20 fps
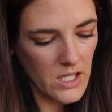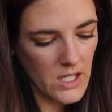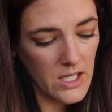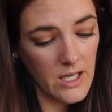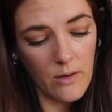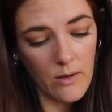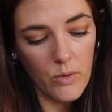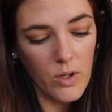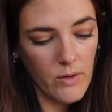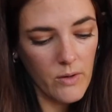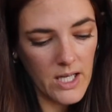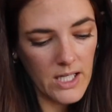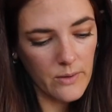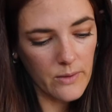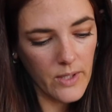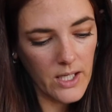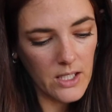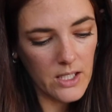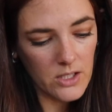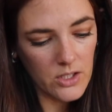yeah, well,
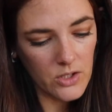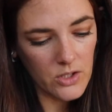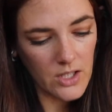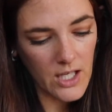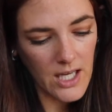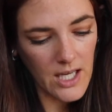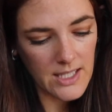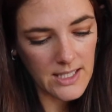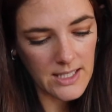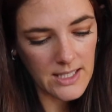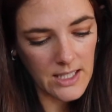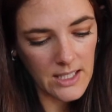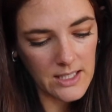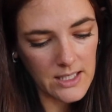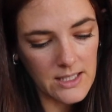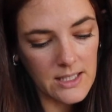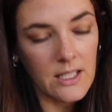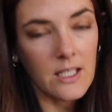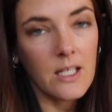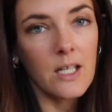anyway, UK
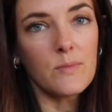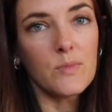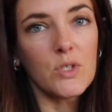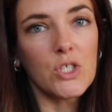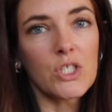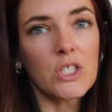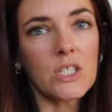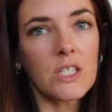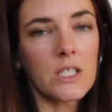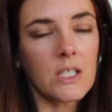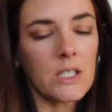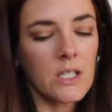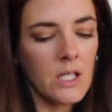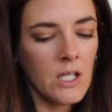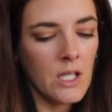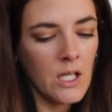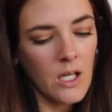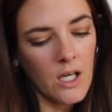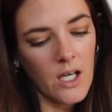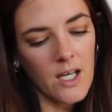6, and I'm usually,
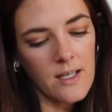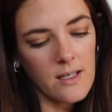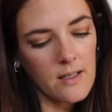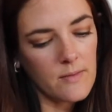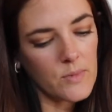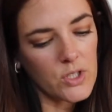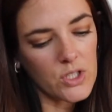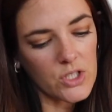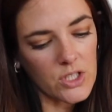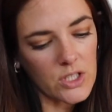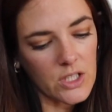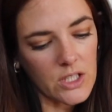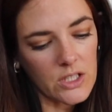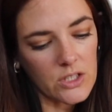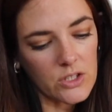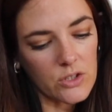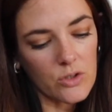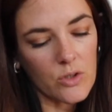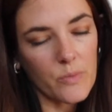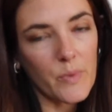I am usually
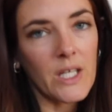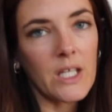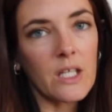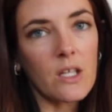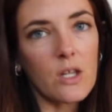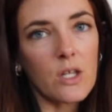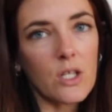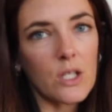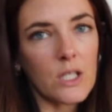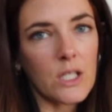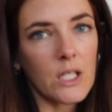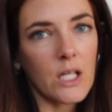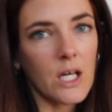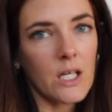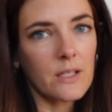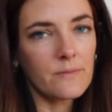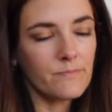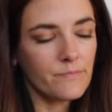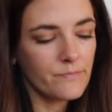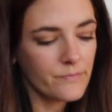a European
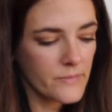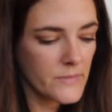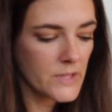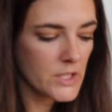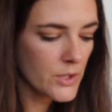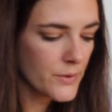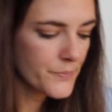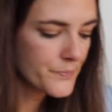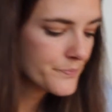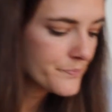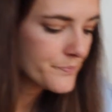39. So